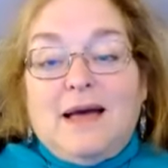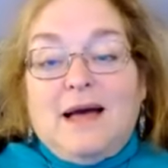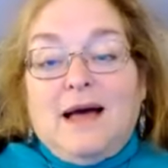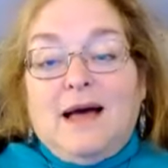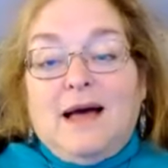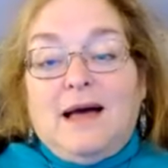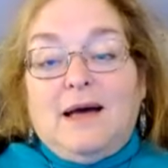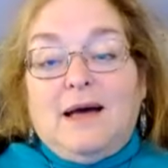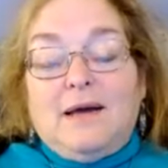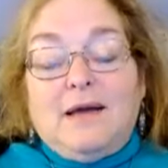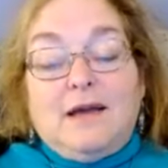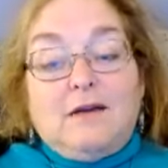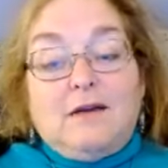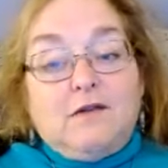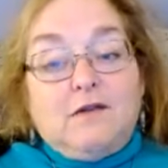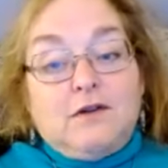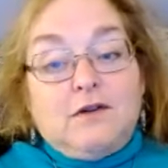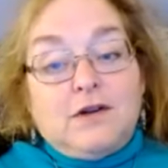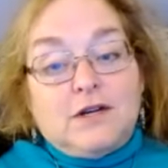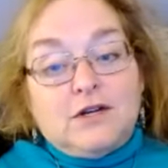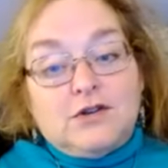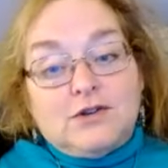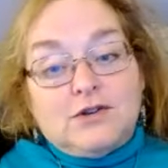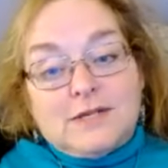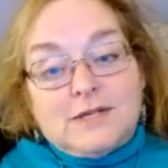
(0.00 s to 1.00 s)
If you're
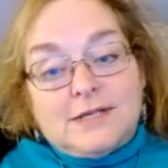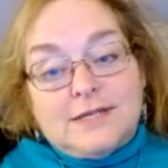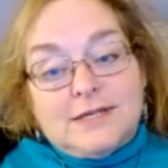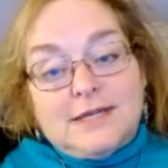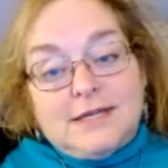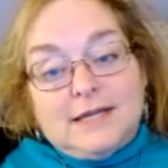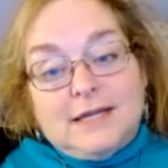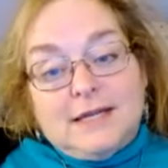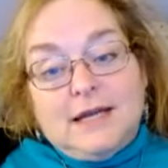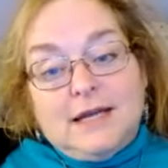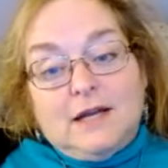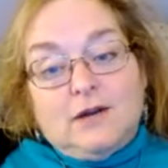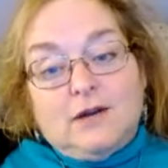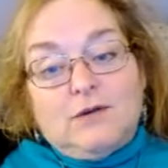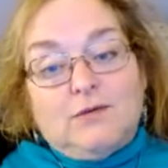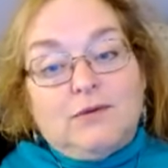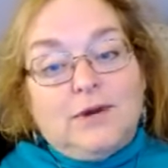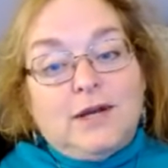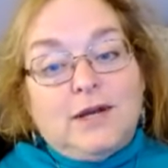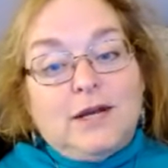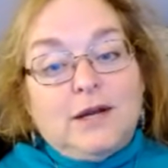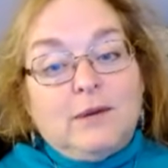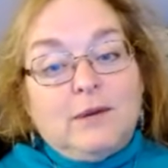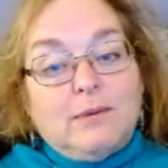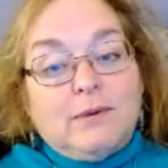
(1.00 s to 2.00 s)
interested in a
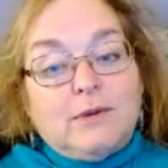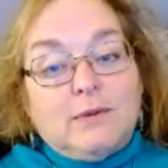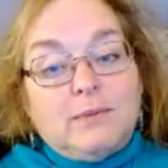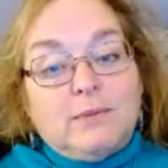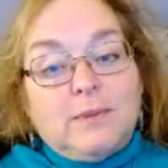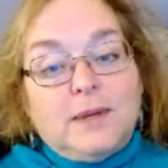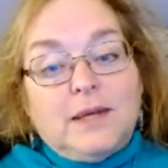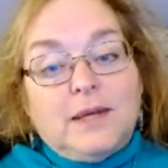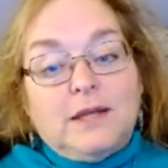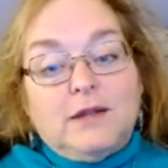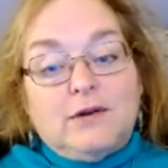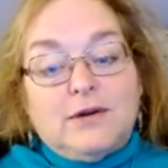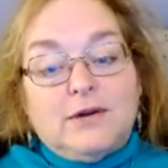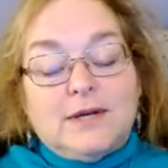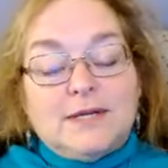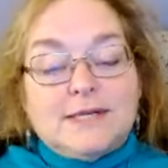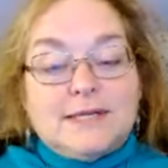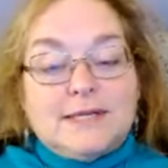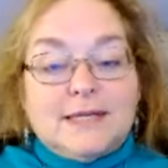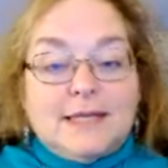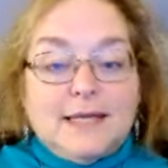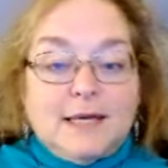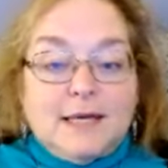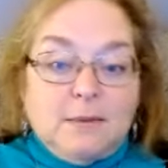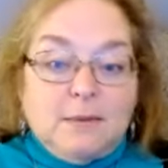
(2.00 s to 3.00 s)
reading with me, there is
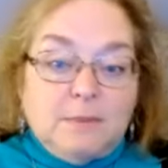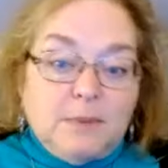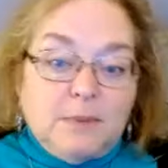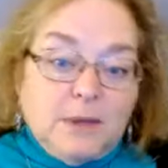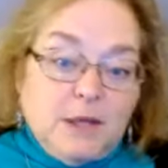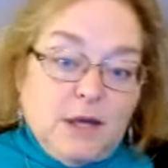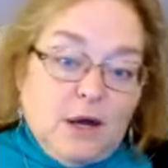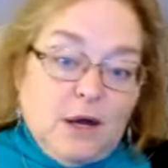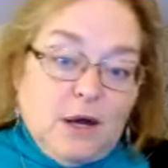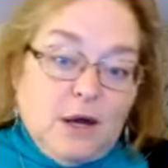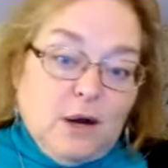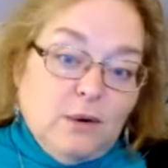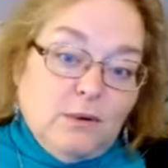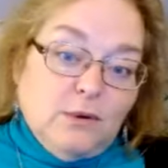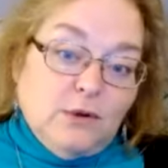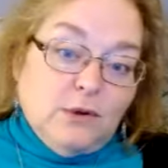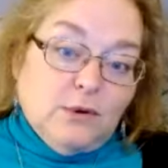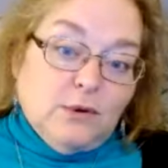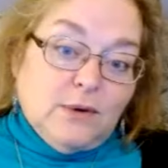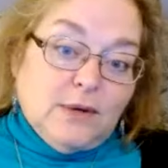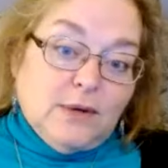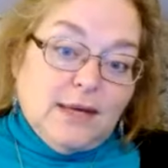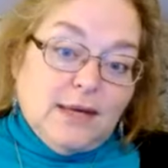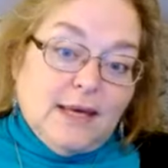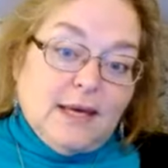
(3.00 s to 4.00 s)
a link below.
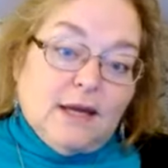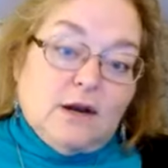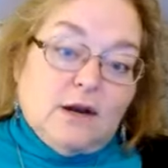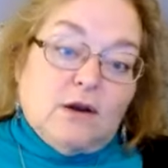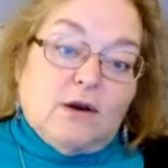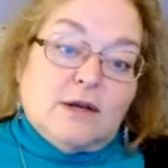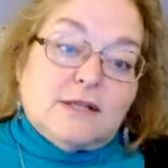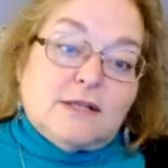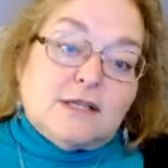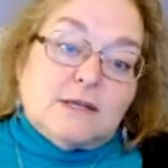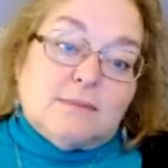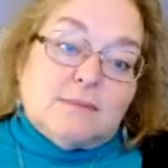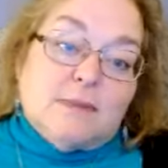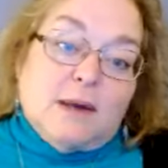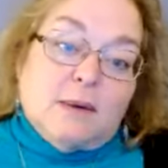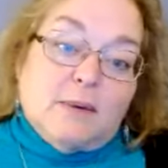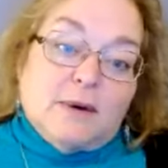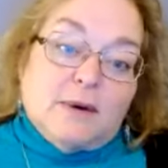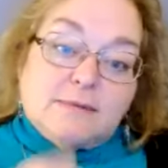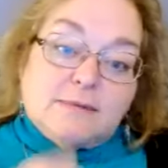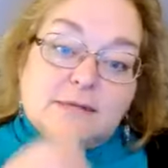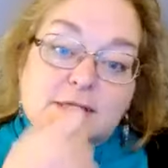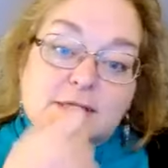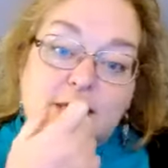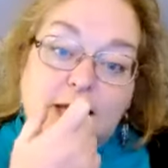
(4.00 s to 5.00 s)
You can get onto my
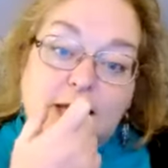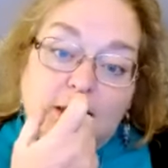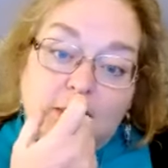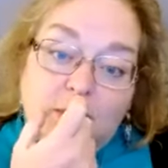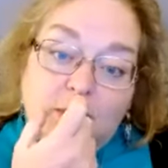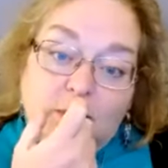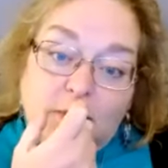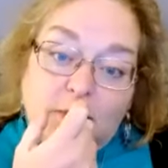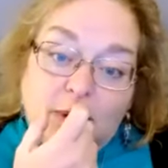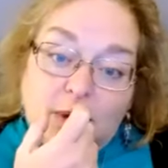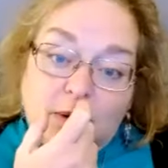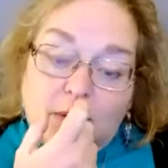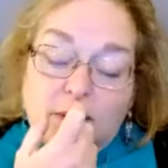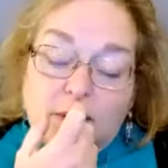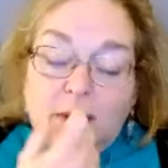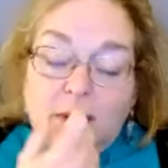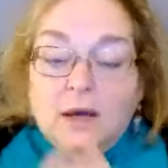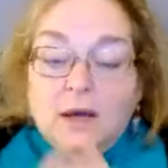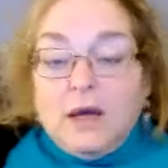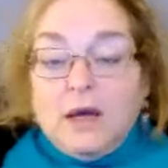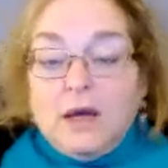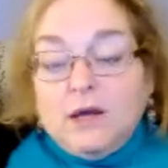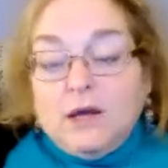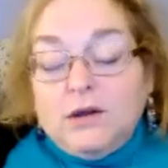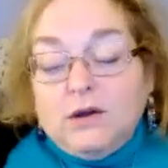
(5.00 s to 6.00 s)
website where
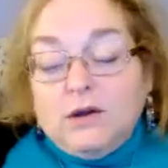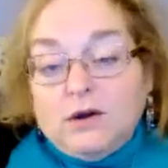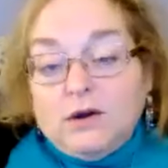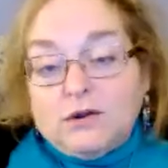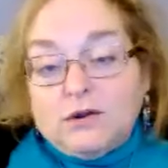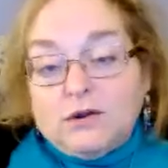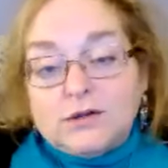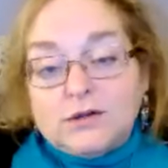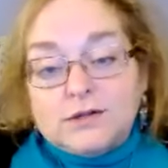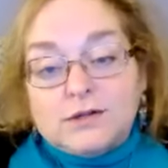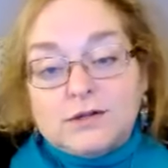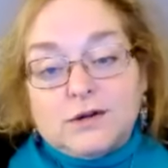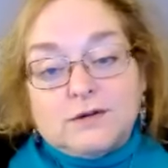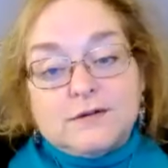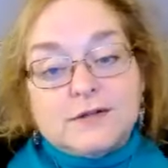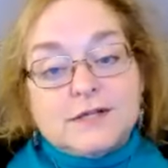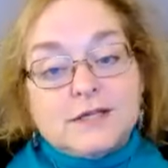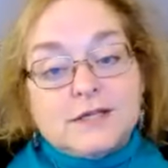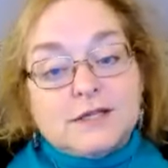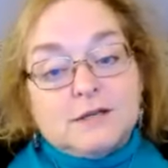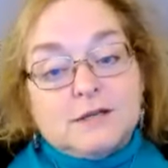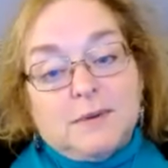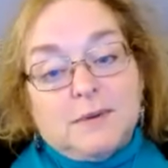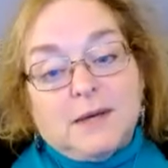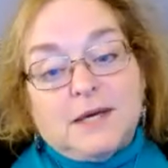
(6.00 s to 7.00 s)
you go to the
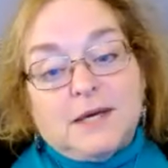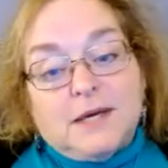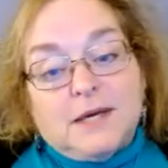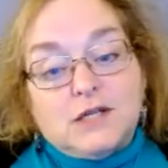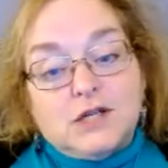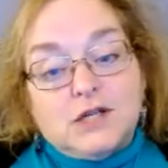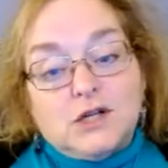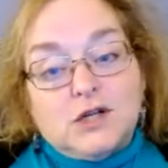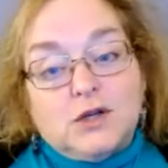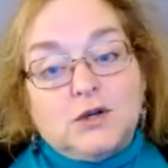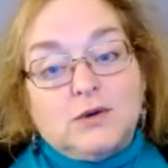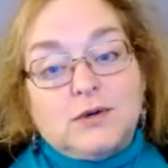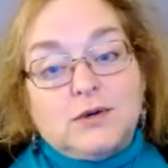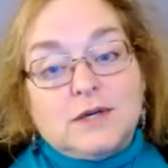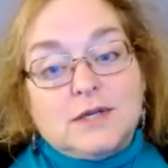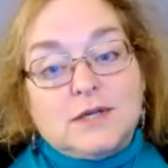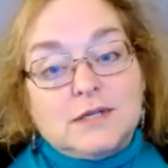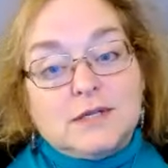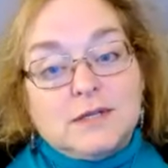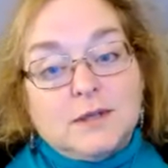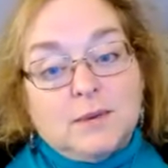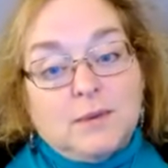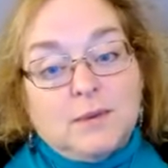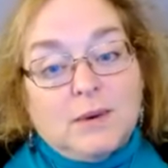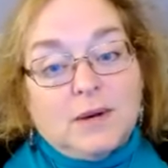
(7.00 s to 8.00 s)
services page and you can
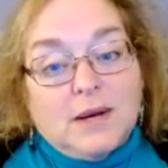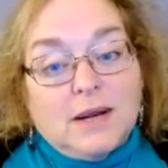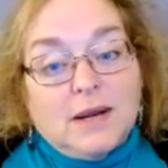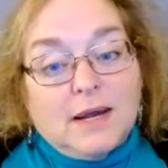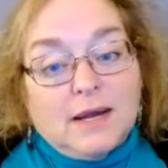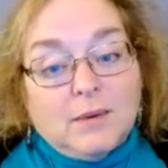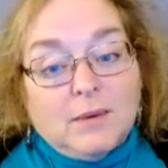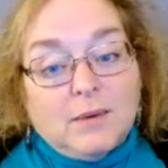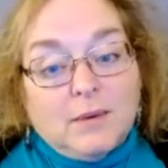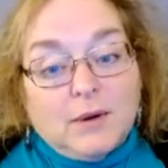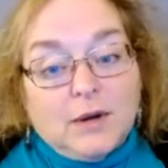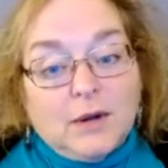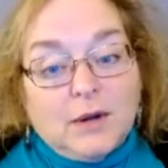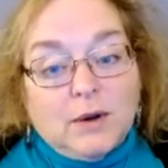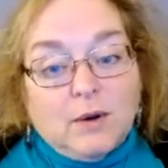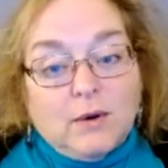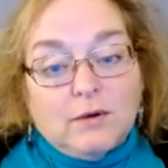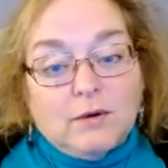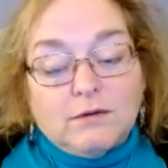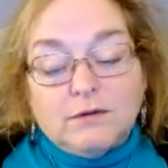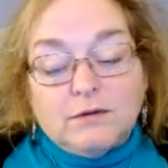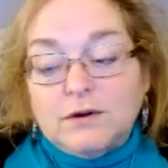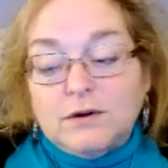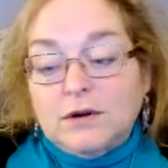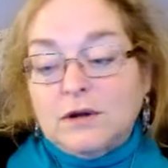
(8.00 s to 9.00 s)
see what I
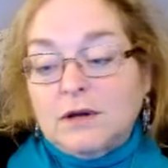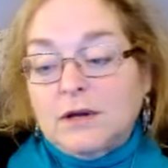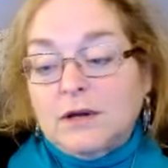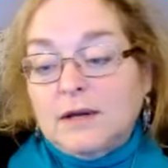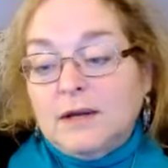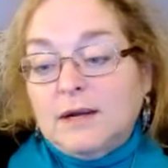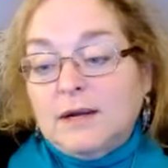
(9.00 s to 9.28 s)
offer.